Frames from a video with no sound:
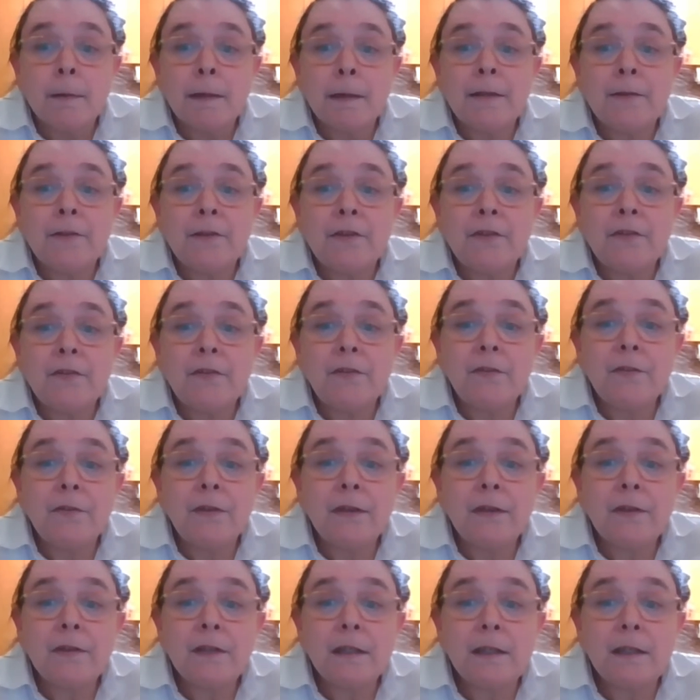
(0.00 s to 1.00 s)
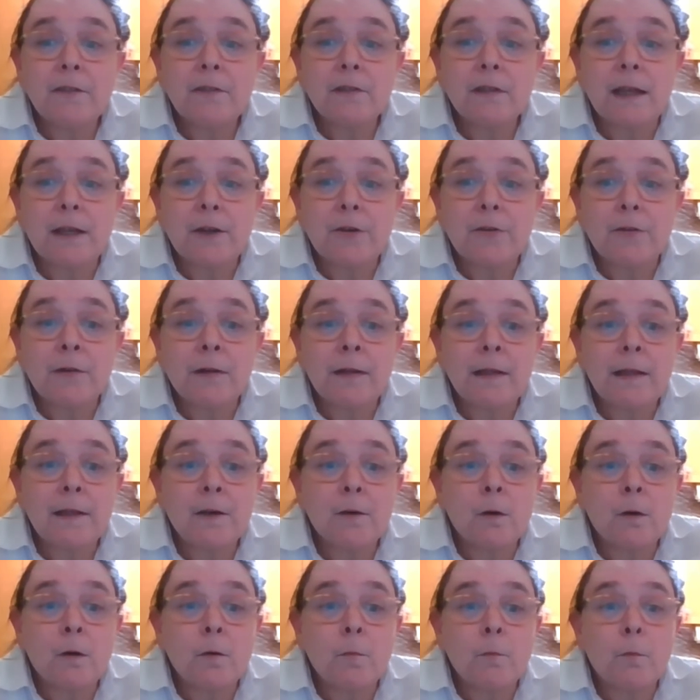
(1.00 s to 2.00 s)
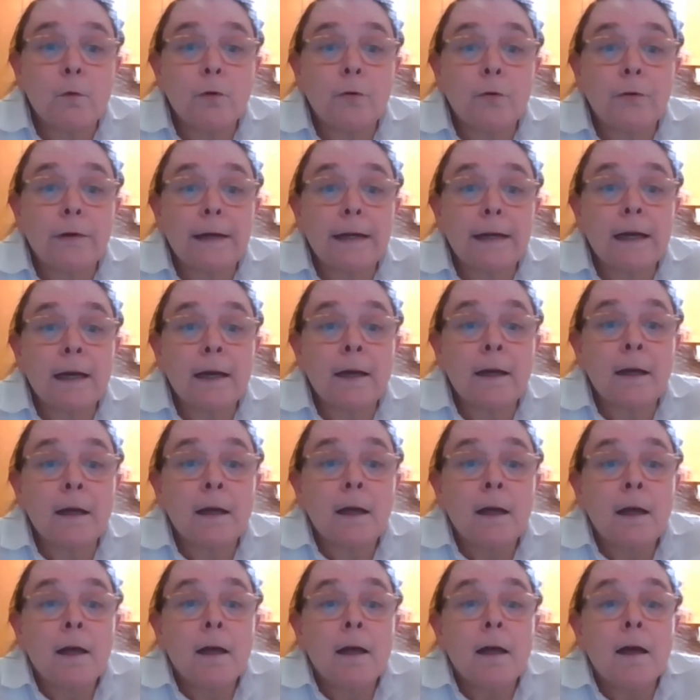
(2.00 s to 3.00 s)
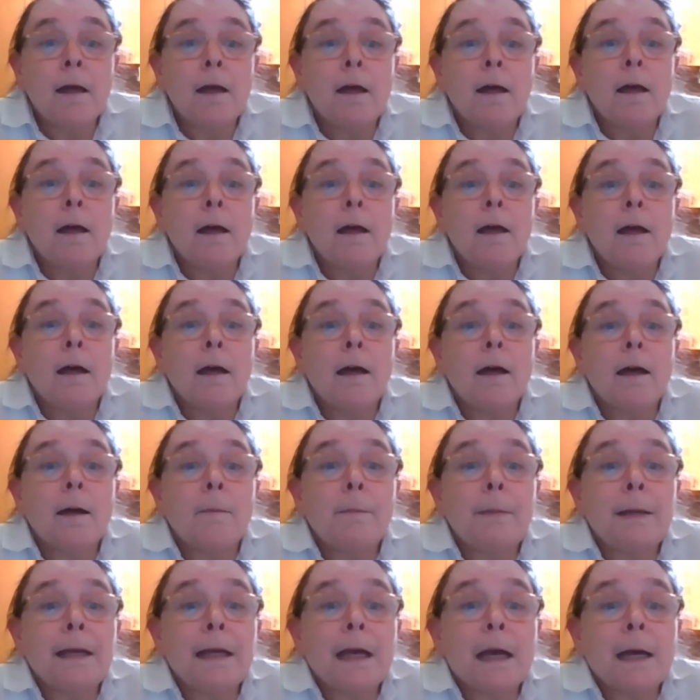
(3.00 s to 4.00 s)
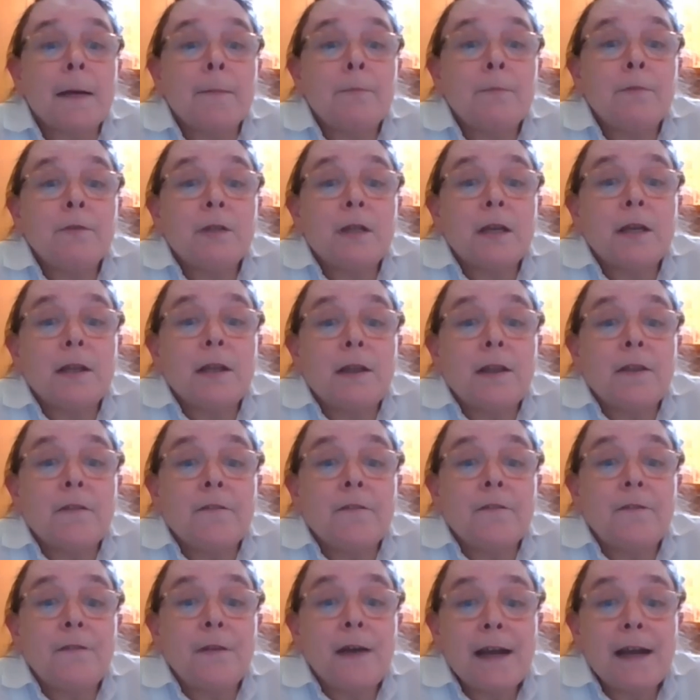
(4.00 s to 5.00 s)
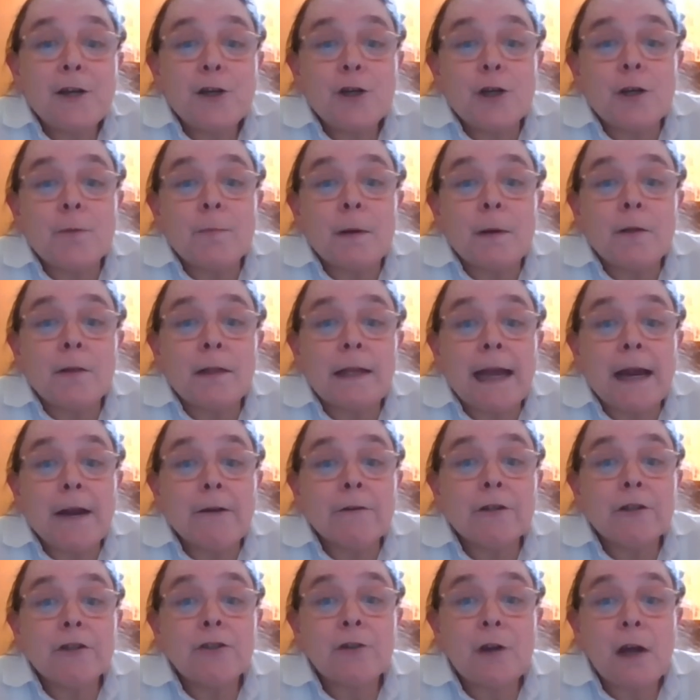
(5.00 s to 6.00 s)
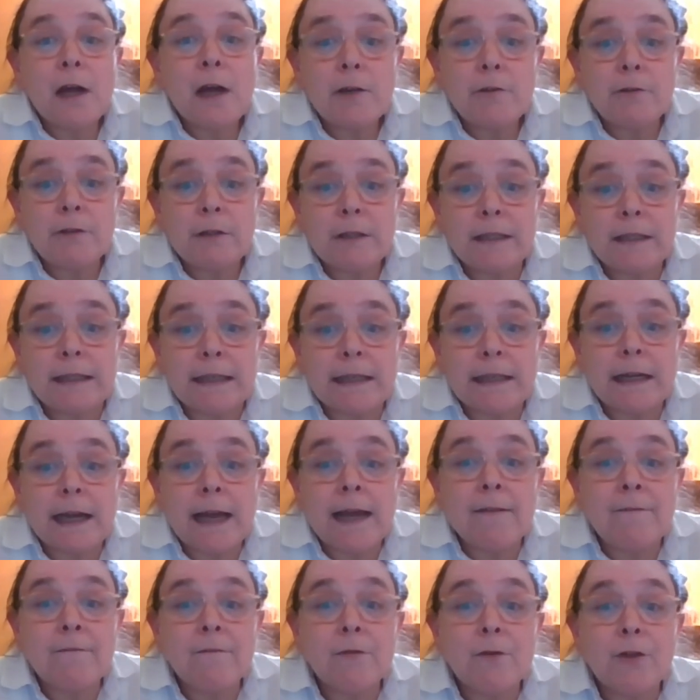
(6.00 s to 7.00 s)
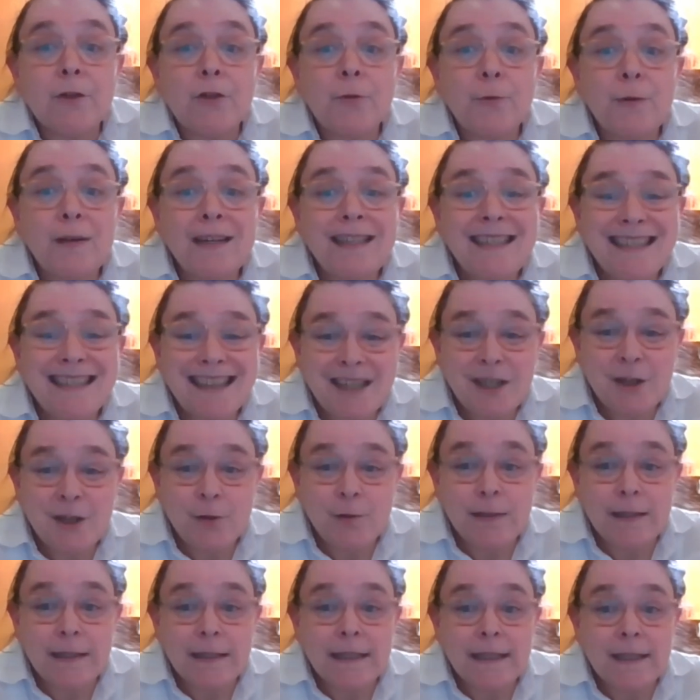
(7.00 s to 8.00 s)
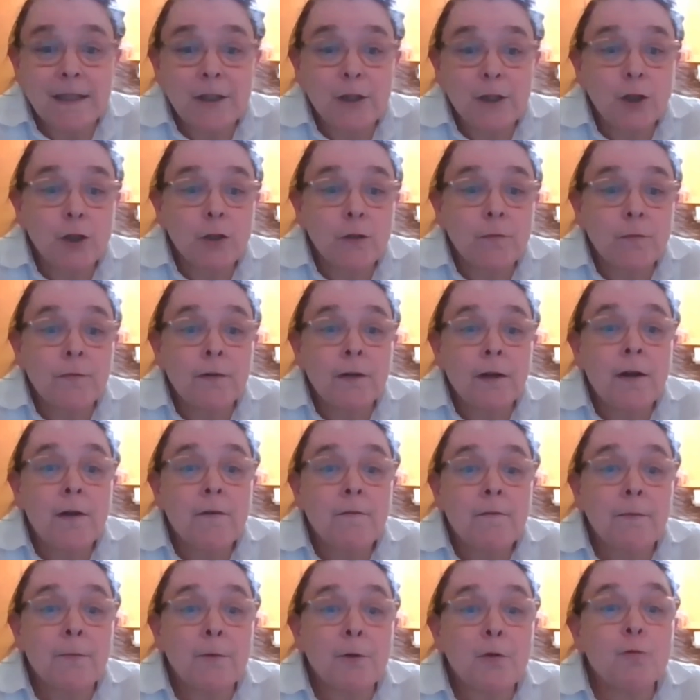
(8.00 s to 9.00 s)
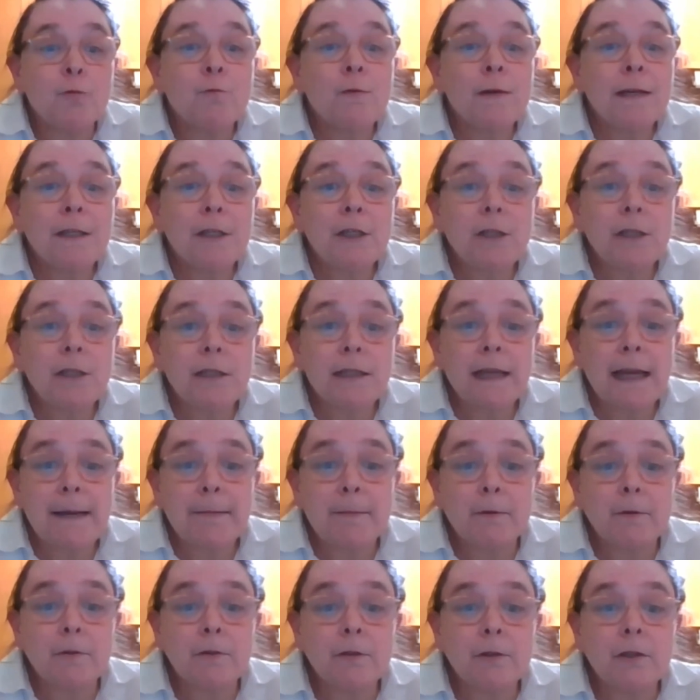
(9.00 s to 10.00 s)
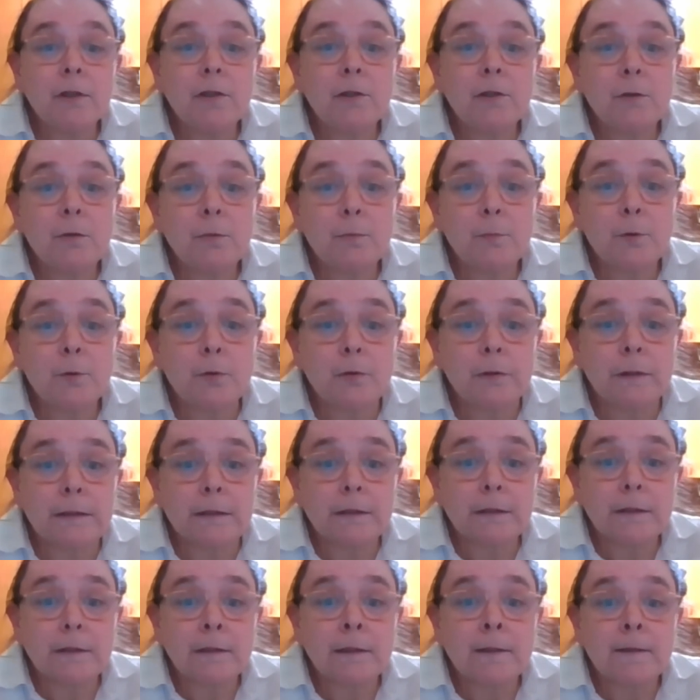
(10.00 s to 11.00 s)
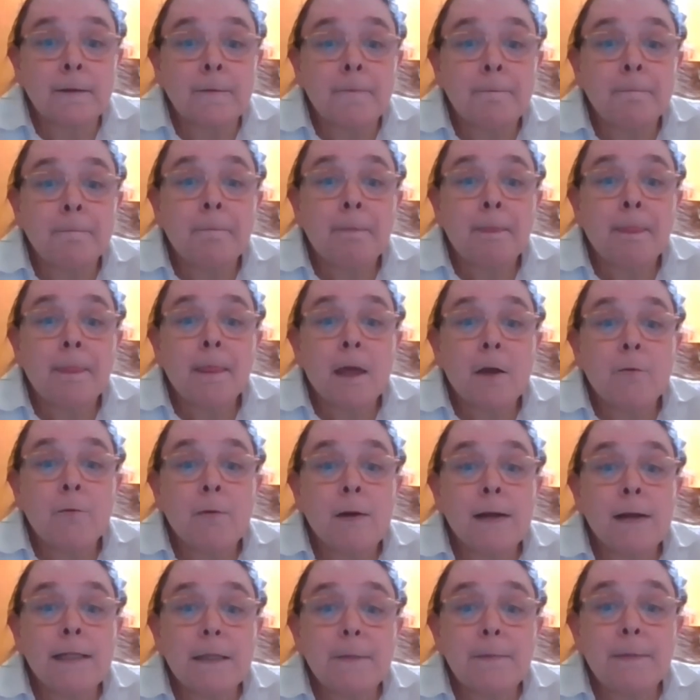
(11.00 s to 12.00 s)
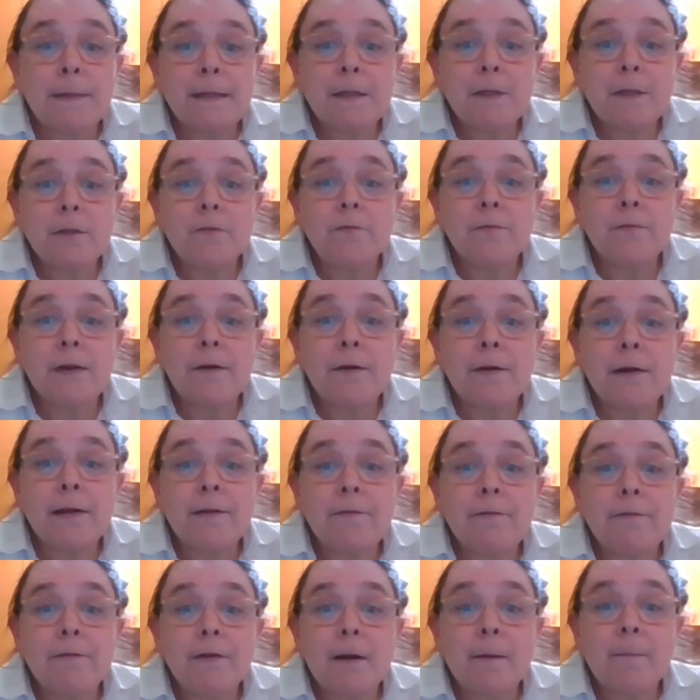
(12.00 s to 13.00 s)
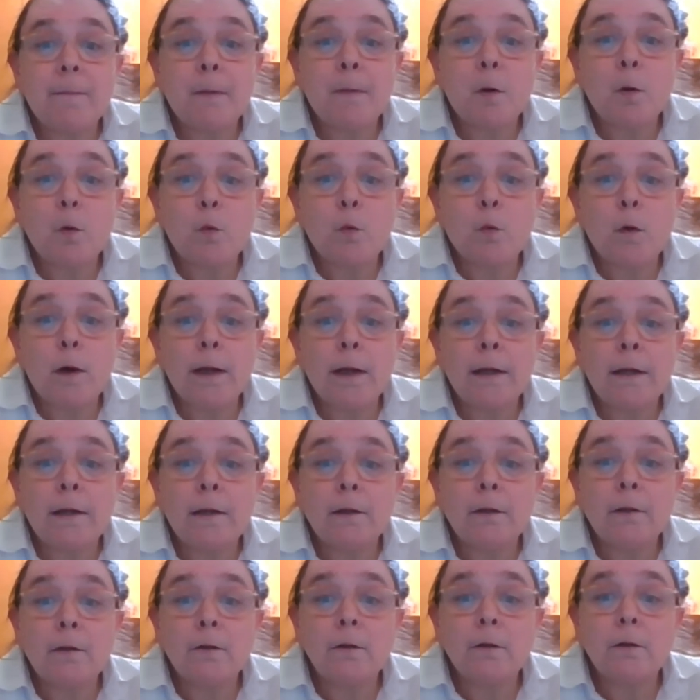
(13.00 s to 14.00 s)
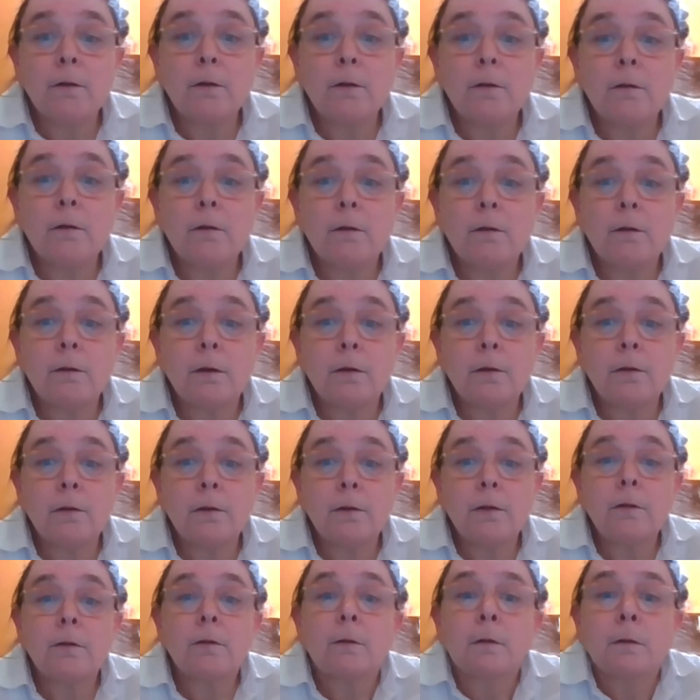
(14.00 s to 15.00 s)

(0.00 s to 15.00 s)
But in the 16th century, the olla podrida becomes the fashion among the aristocracy, and for three centuries is served from the richest tables to the poorest. Recipes could vary from one cooked